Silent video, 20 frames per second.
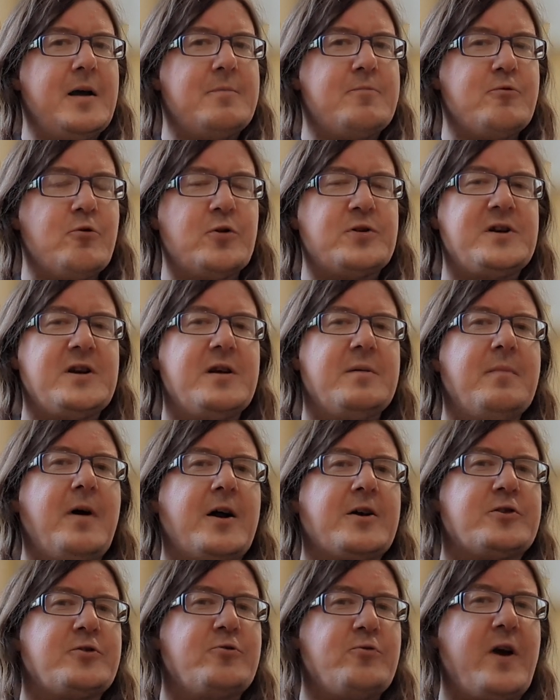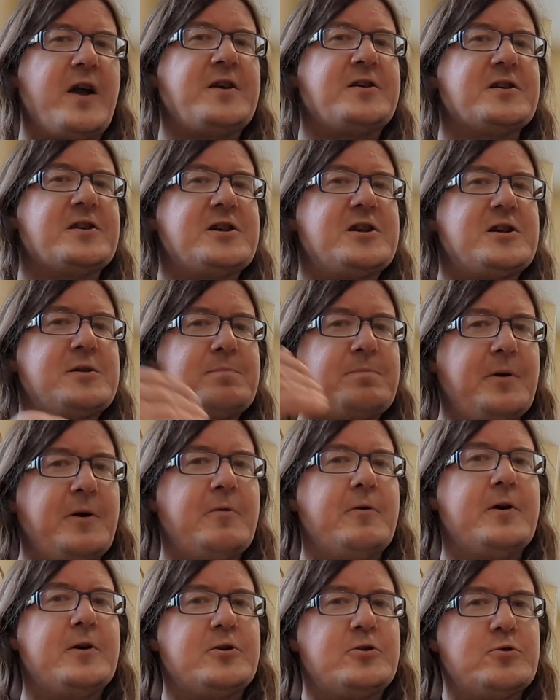brought in a much greater
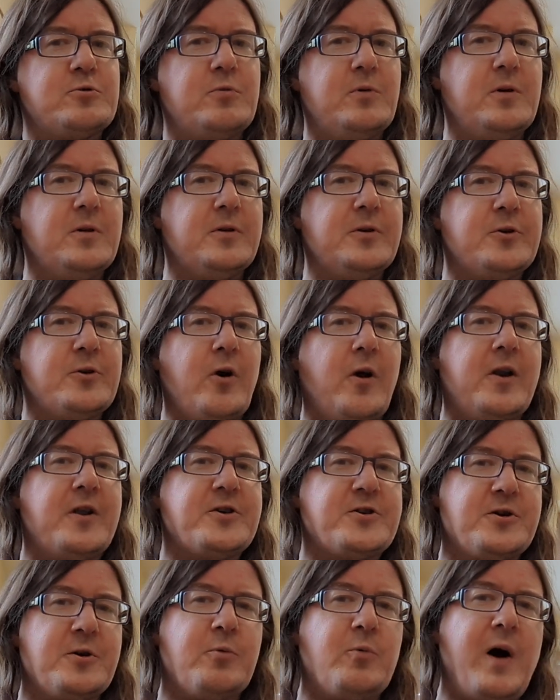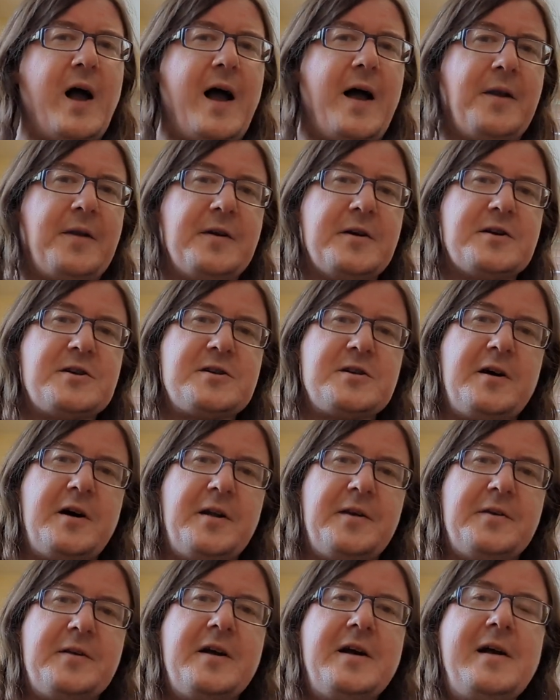spiritual knowledge and awareness.
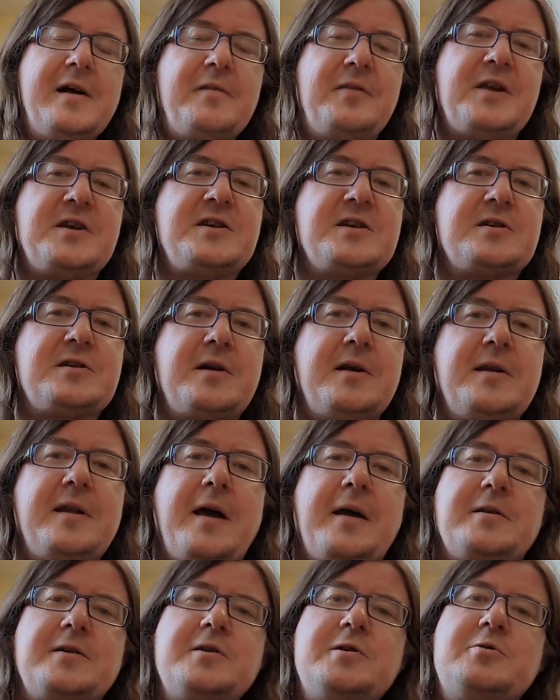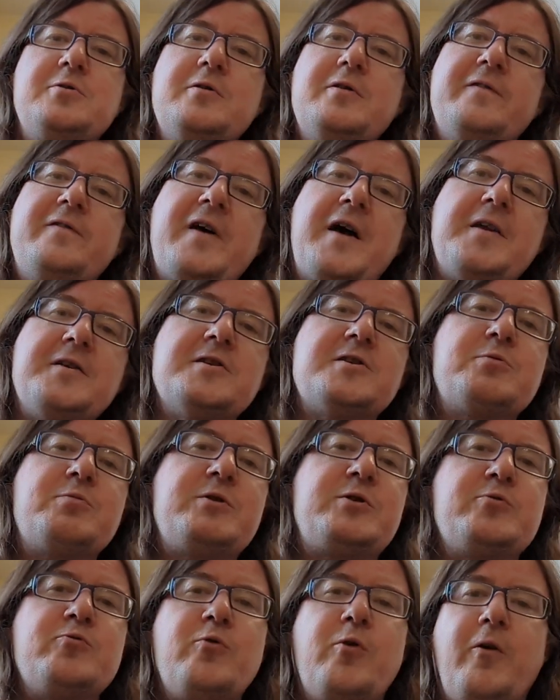And this is connected to events
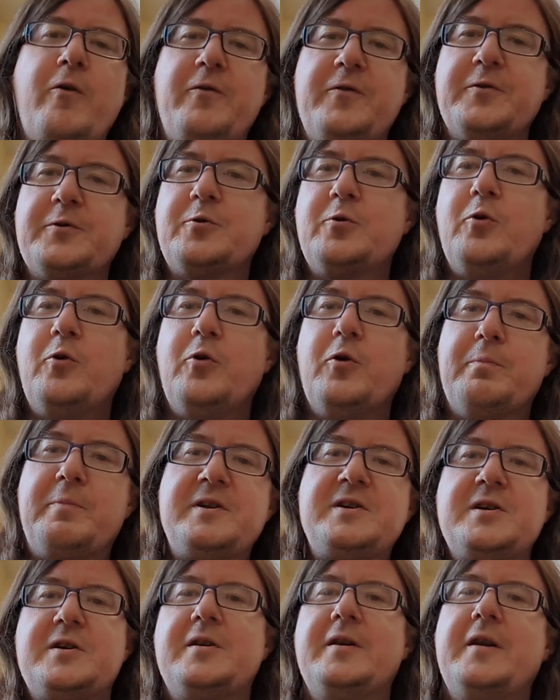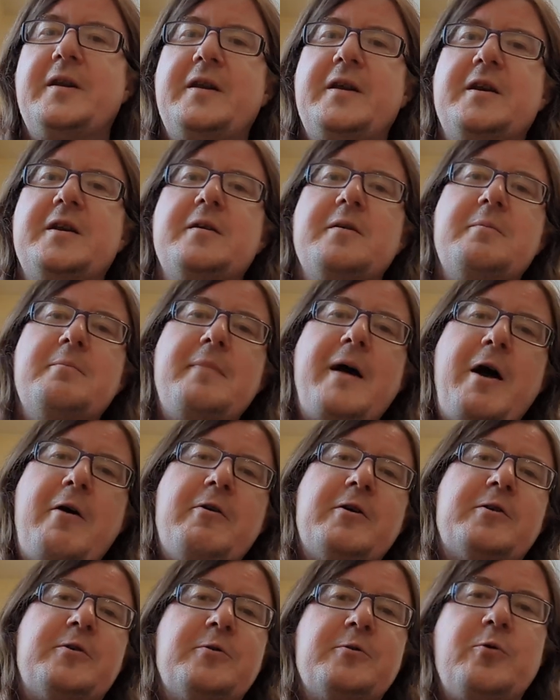which are often called, particularly in an
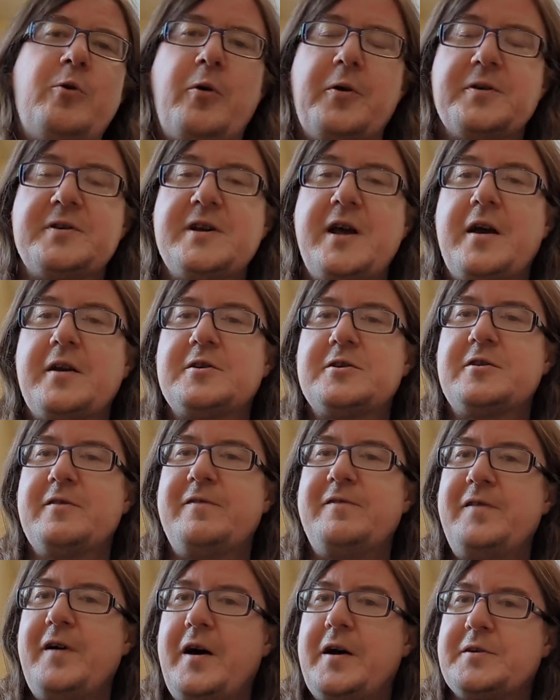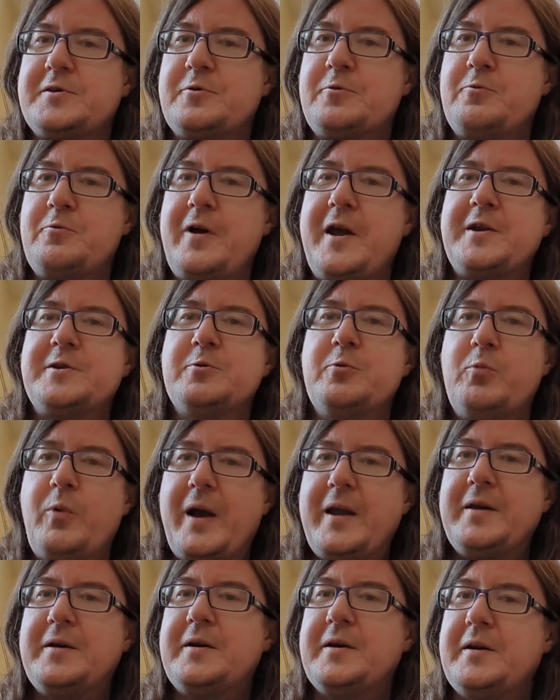American context, the First Great
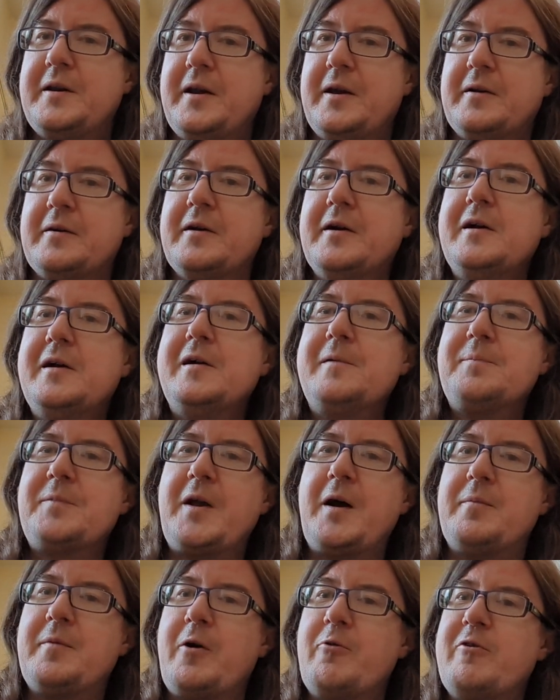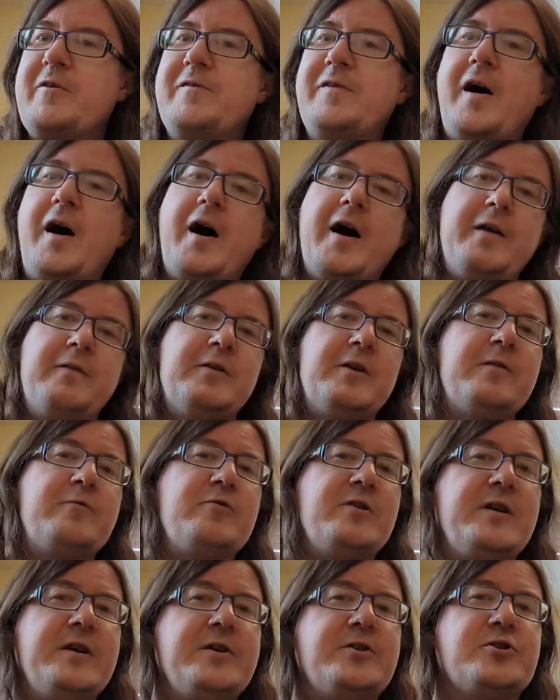Awakening, a revival of
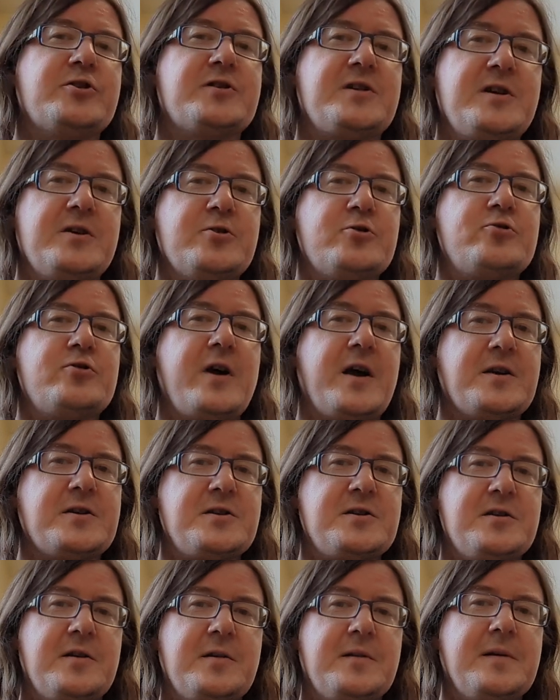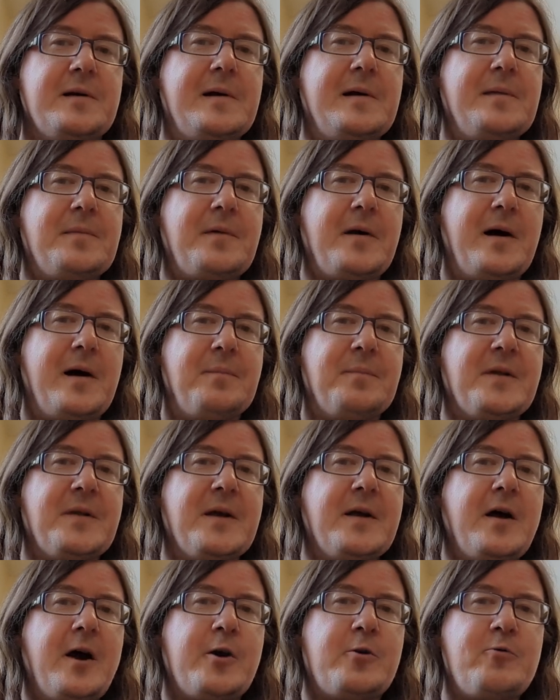religious interest and
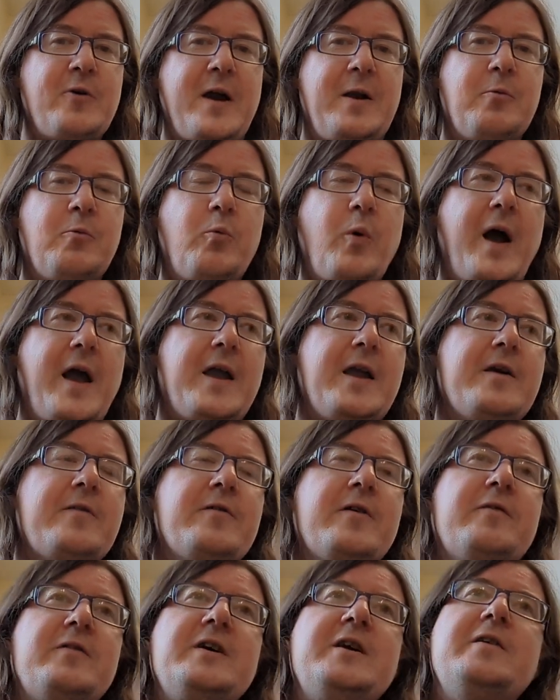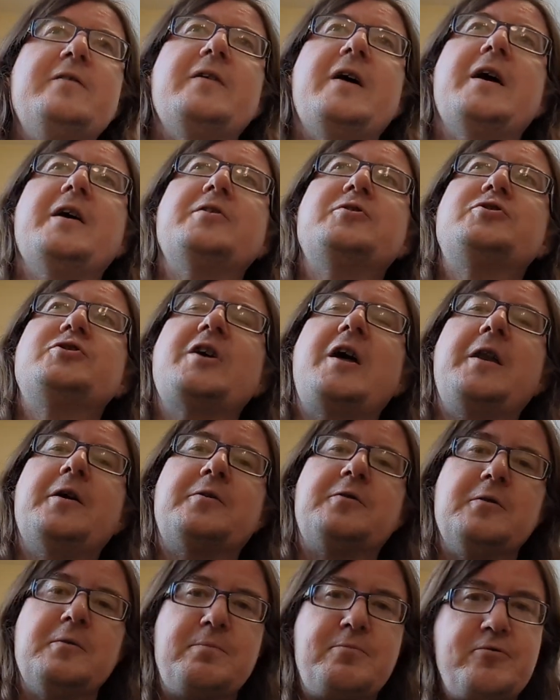a great wave of
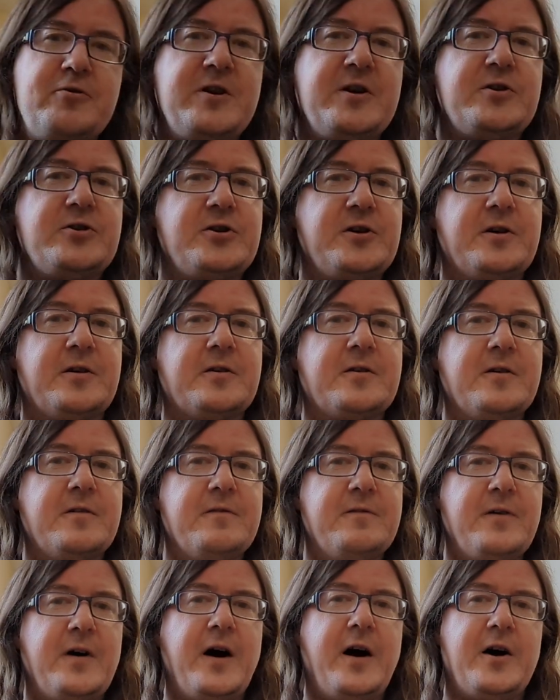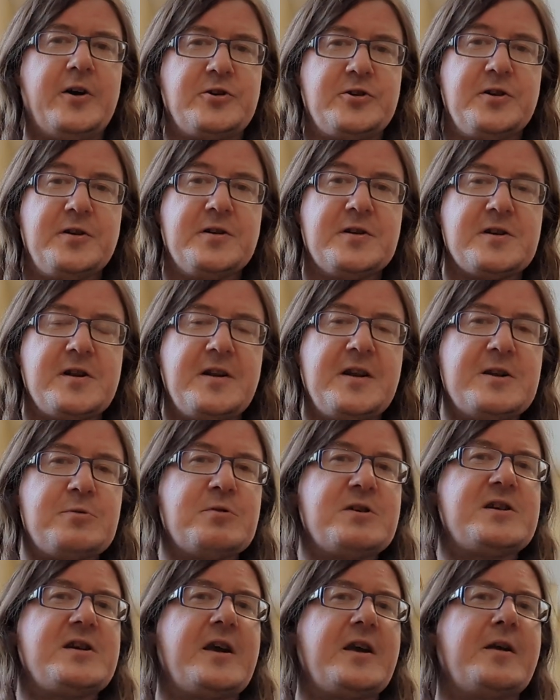evangelical preaching and conversions. And this
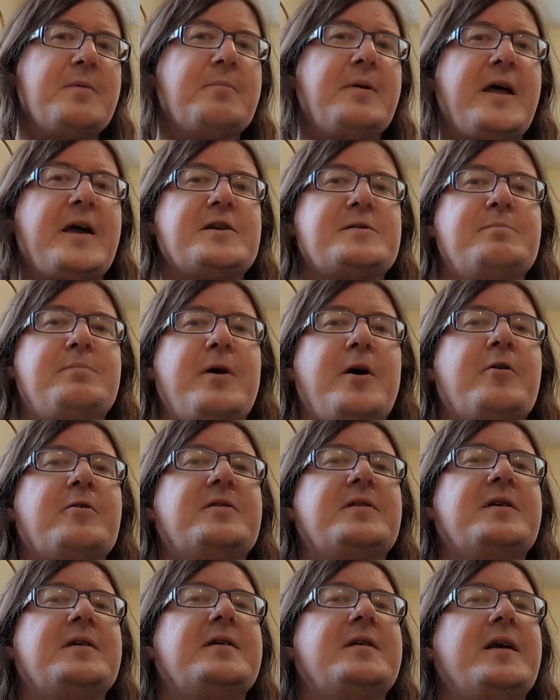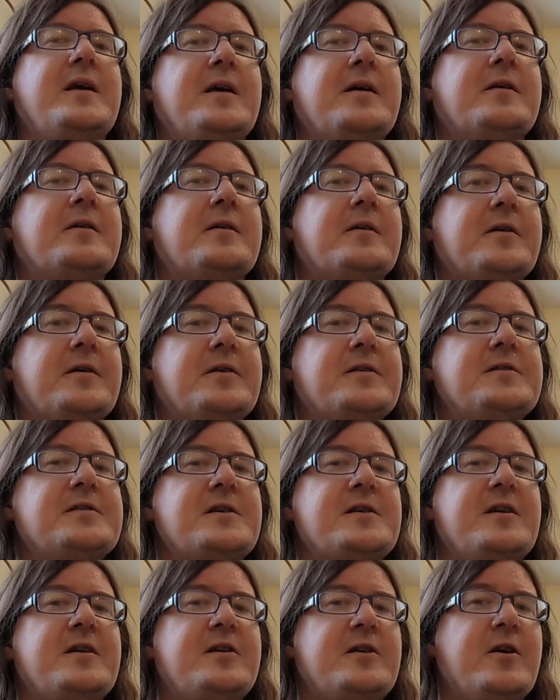was taking place both in England,
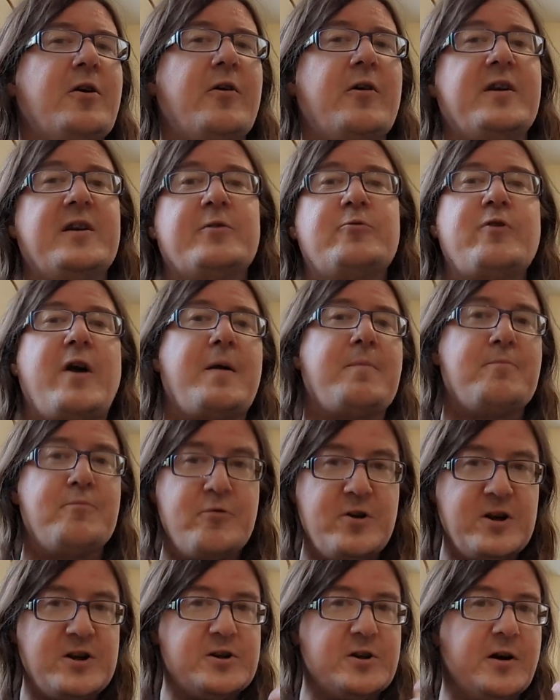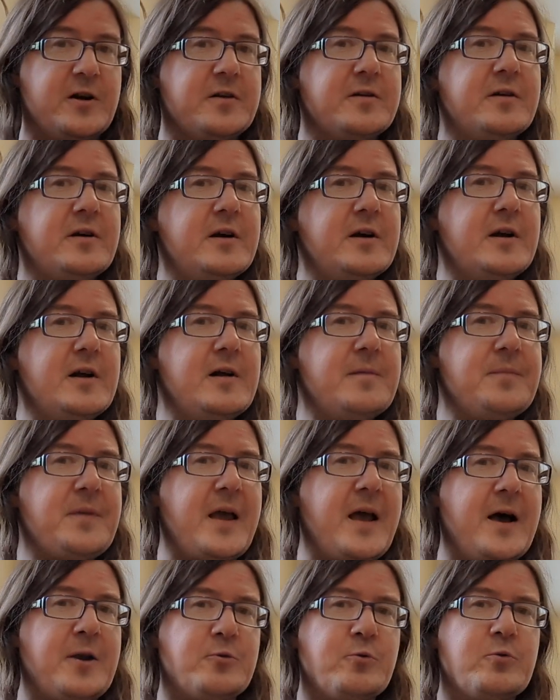in Great Britain,
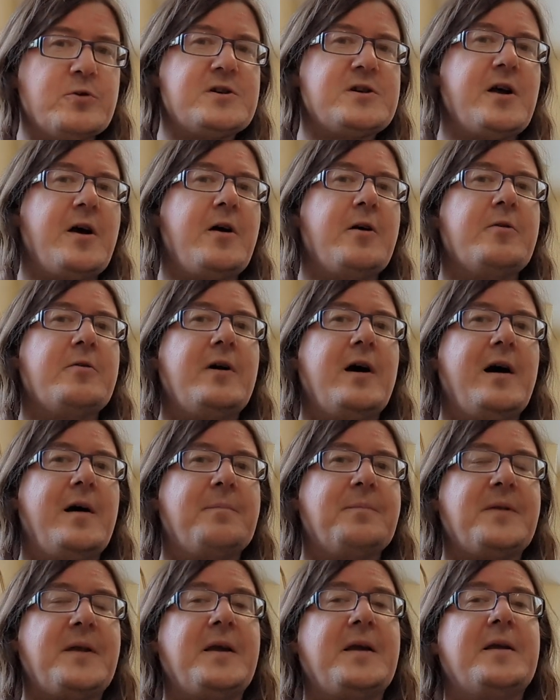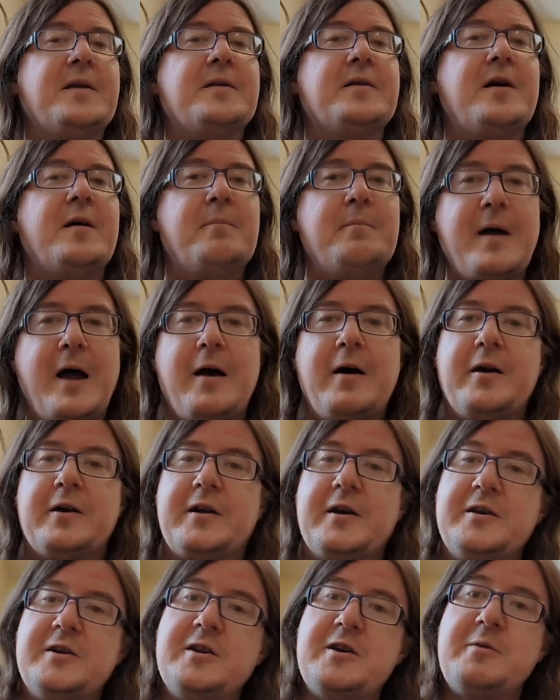and also in
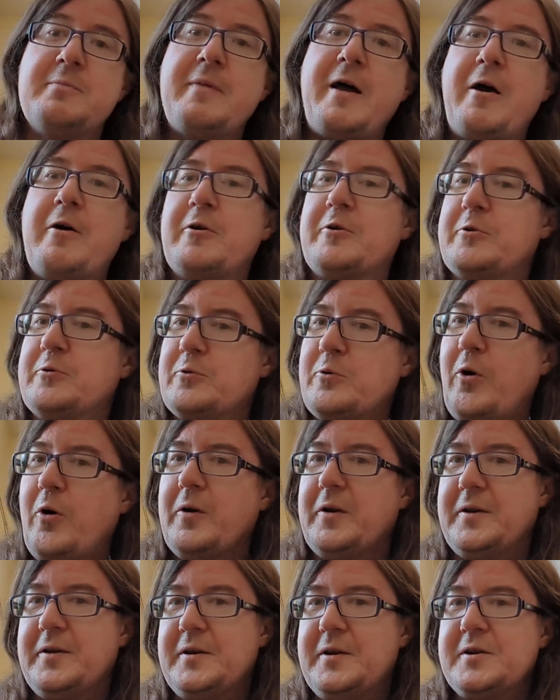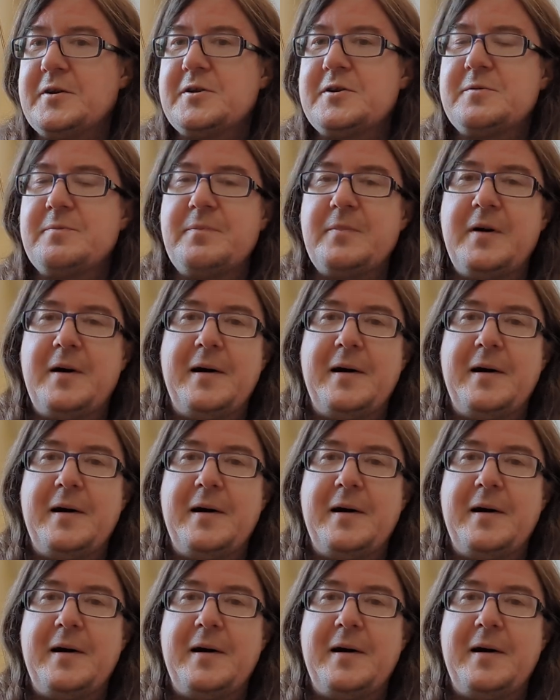America, in the American colonies.